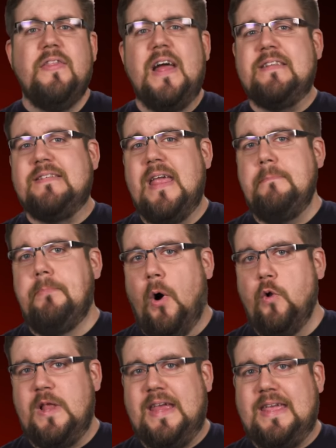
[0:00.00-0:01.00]
In that same
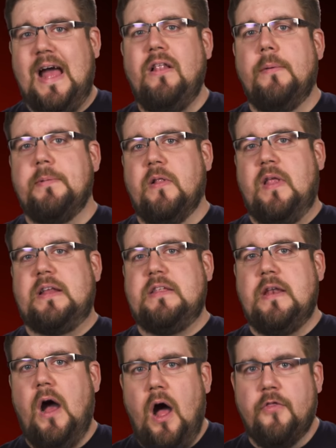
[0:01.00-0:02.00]
polling, Gallup
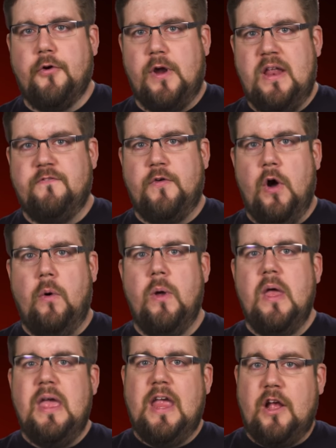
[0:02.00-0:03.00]
collected other
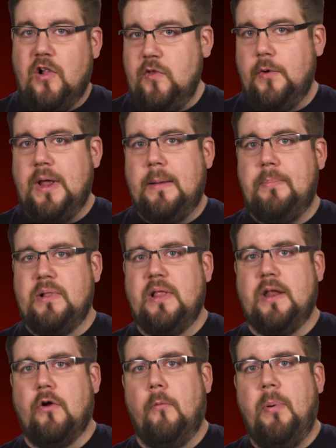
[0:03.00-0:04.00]
info, including
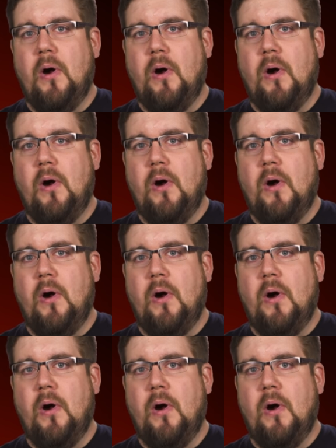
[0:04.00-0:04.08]
political